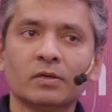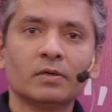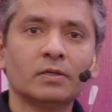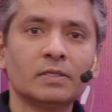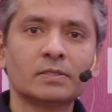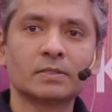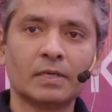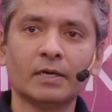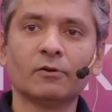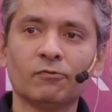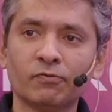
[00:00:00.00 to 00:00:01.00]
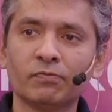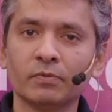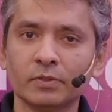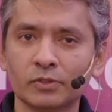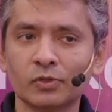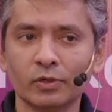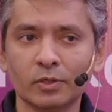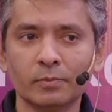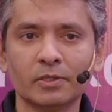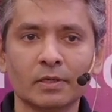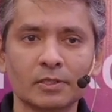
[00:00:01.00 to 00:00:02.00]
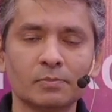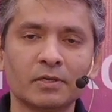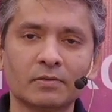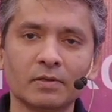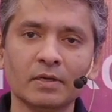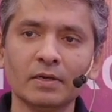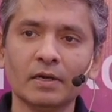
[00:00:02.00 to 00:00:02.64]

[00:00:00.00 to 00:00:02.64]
is is going to be the next big thing.